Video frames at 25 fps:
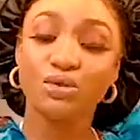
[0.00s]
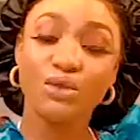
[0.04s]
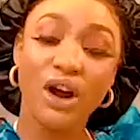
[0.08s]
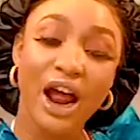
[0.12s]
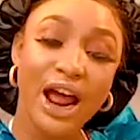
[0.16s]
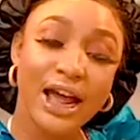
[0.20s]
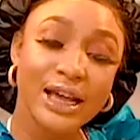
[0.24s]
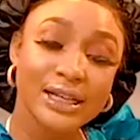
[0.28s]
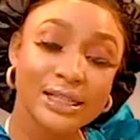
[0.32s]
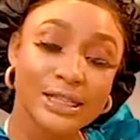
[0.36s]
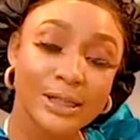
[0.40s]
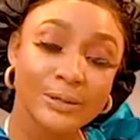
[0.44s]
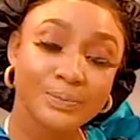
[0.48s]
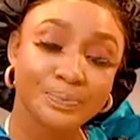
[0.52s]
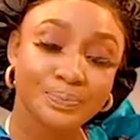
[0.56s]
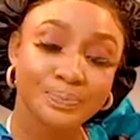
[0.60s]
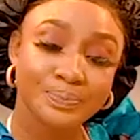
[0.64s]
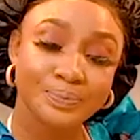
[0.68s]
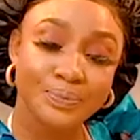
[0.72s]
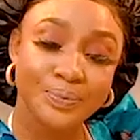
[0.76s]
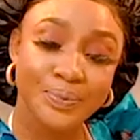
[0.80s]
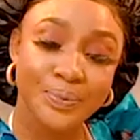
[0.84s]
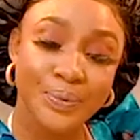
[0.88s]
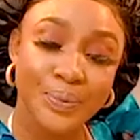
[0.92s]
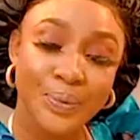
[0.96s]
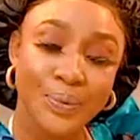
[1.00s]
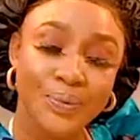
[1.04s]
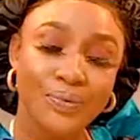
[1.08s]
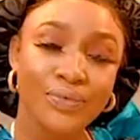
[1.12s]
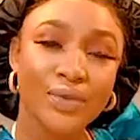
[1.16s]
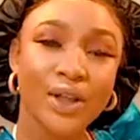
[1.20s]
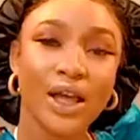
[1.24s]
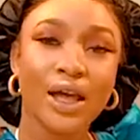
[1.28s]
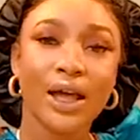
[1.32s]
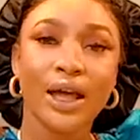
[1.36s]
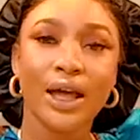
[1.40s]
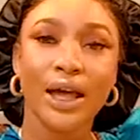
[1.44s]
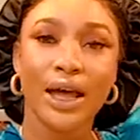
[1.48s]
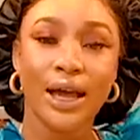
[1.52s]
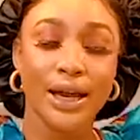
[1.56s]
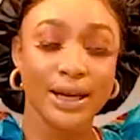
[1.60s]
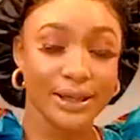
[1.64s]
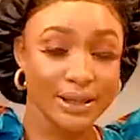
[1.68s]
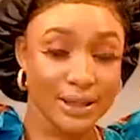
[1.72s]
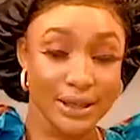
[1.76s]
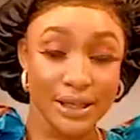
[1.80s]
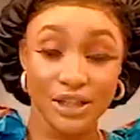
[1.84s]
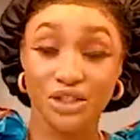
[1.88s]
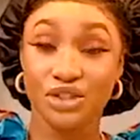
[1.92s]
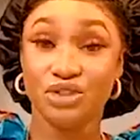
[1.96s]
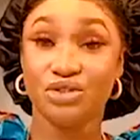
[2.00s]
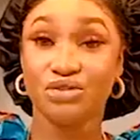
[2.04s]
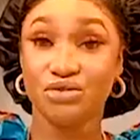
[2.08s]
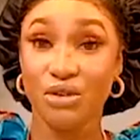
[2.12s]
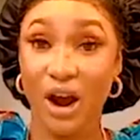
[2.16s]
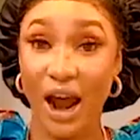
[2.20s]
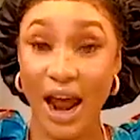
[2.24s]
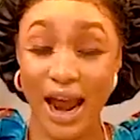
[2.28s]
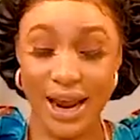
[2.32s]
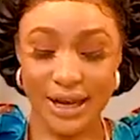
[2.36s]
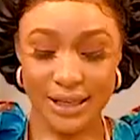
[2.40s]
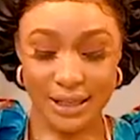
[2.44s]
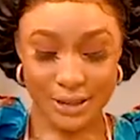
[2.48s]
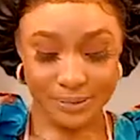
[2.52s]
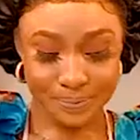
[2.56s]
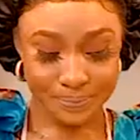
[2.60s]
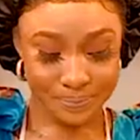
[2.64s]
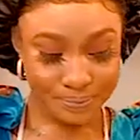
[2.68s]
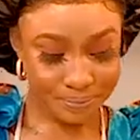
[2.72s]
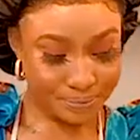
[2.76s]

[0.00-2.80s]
rice and it's dried.